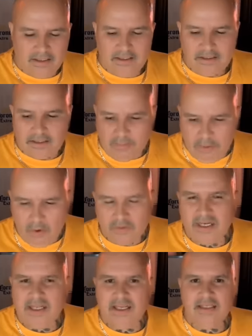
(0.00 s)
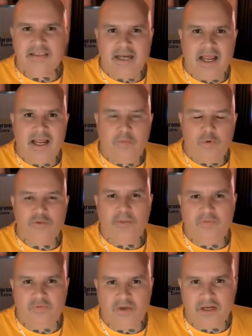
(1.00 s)
supposedly his name was
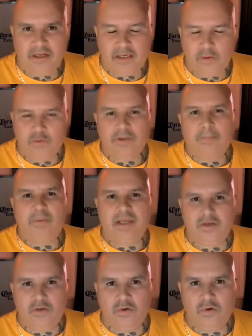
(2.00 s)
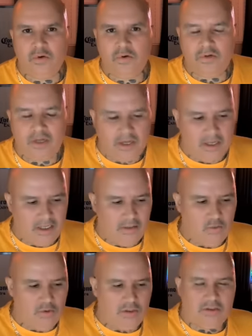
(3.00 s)
befitting. He was a big dude.
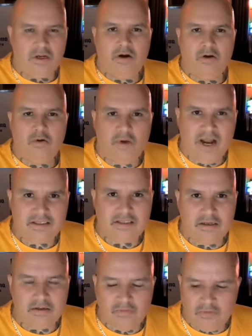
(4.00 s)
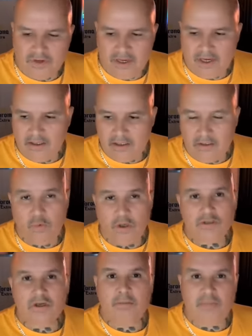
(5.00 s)
He was aggressive and he
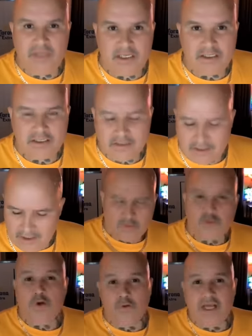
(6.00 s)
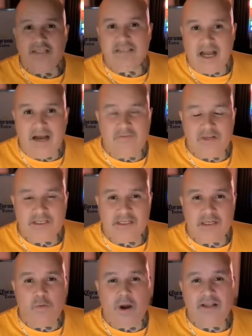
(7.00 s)
was a beast. So that's
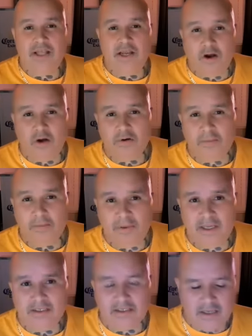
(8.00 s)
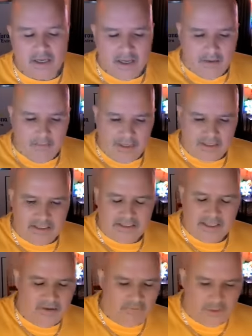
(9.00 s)
obviously why they called him Beast. But
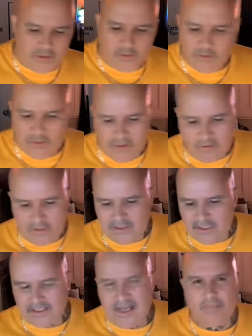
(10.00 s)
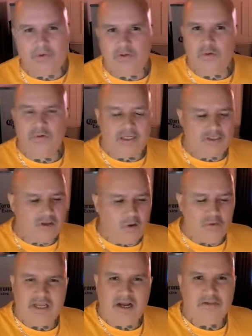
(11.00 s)
this individual, you know, he's the type of dude that's
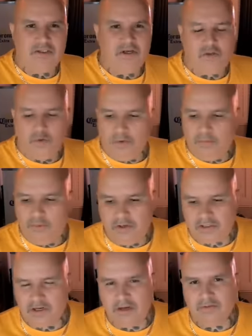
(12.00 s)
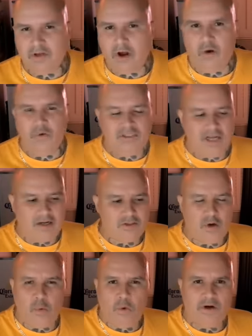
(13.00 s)
always out there doing push ups, always out
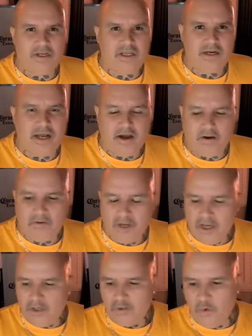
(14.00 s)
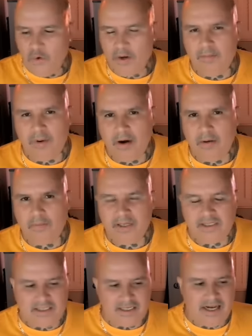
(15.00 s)
there working out, doing
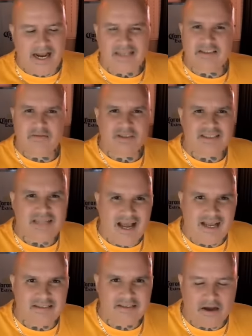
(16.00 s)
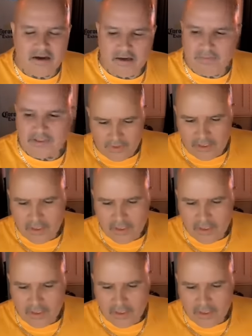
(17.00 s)
burpees. He got some size on him.